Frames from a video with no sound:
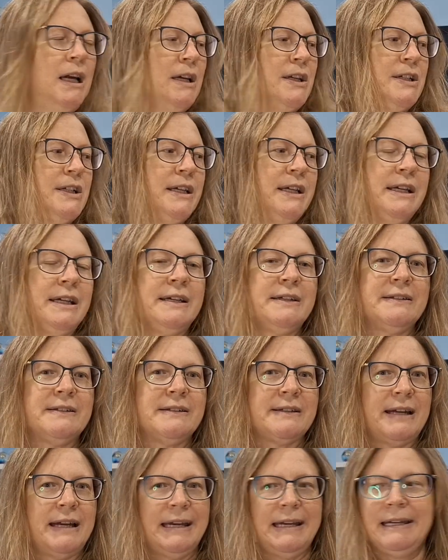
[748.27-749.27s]
She is
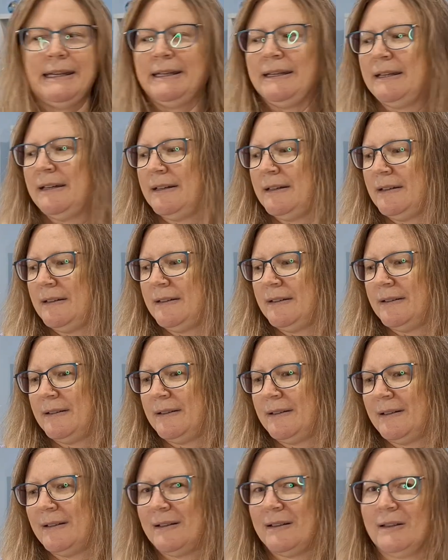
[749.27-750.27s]
a
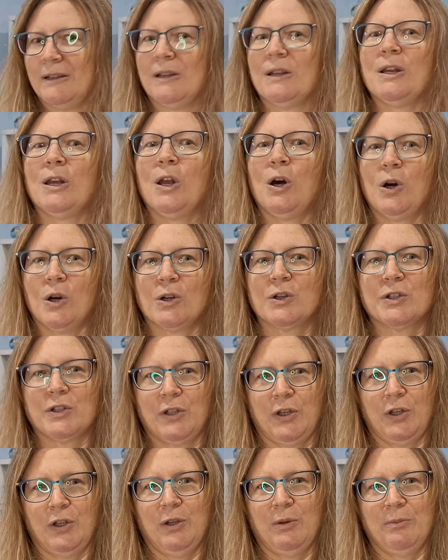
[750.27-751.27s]

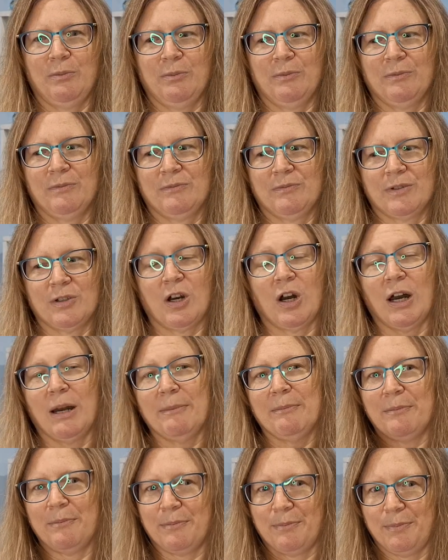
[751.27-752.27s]
long-term
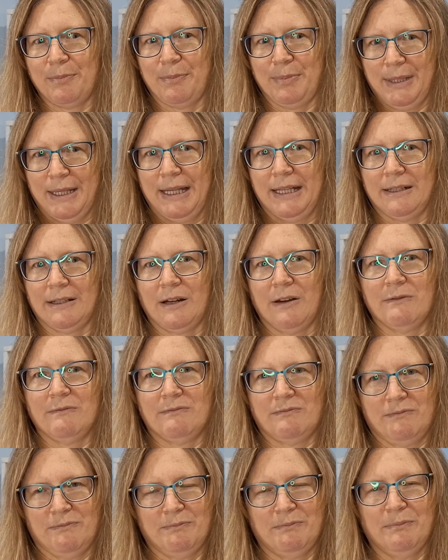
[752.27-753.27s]
time planned.
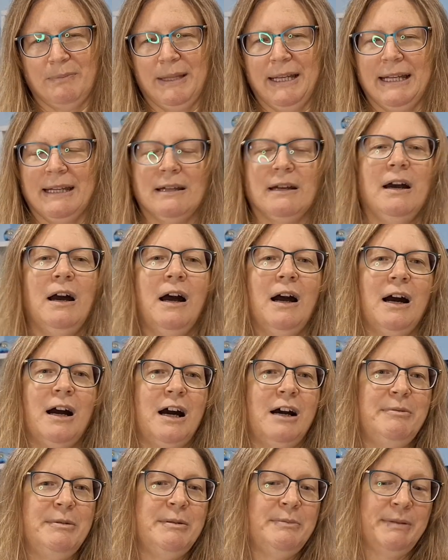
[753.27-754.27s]
I've
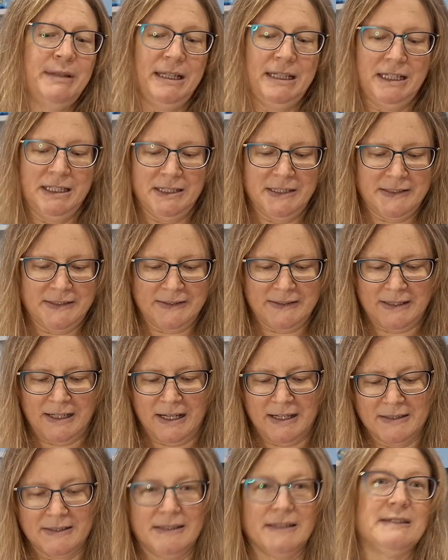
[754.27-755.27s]
been planning this
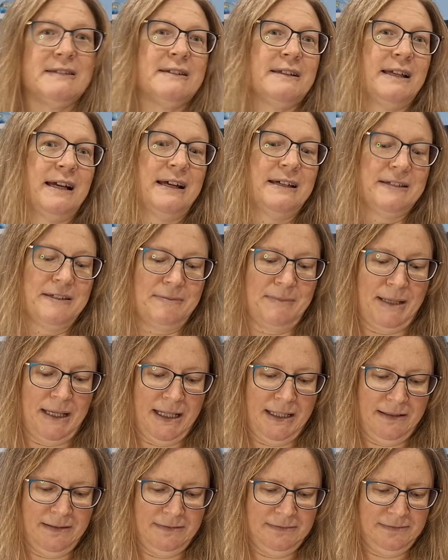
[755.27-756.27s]
start since last
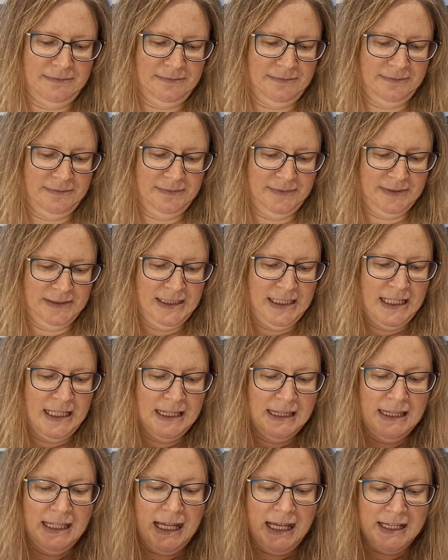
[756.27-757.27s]
May.
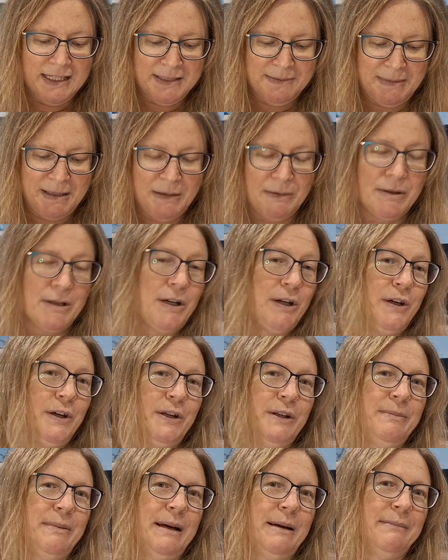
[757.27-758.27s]
Last May, when I
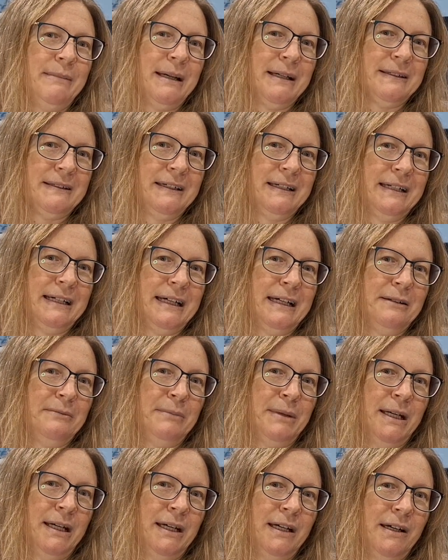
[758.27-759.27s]
heard about Maxine
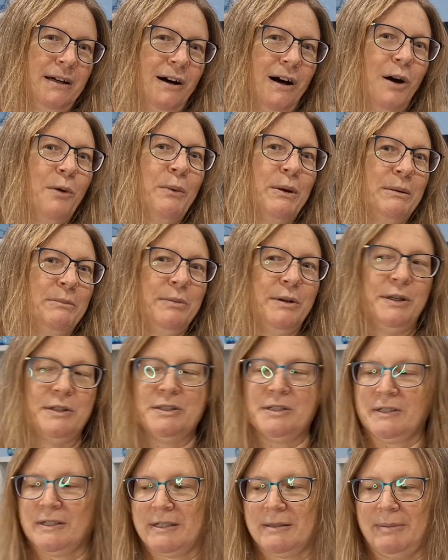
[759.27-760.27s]
Gadmay, I went and
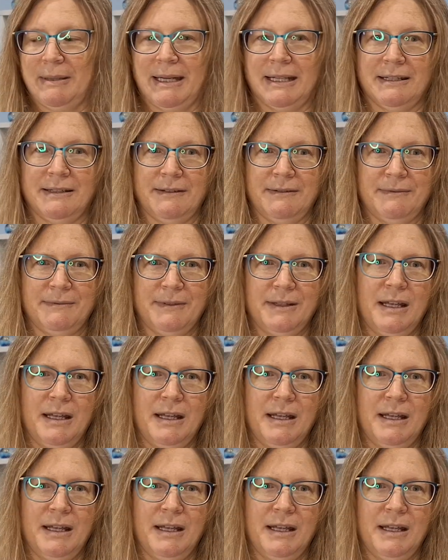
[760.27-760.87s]
purchased the pattern.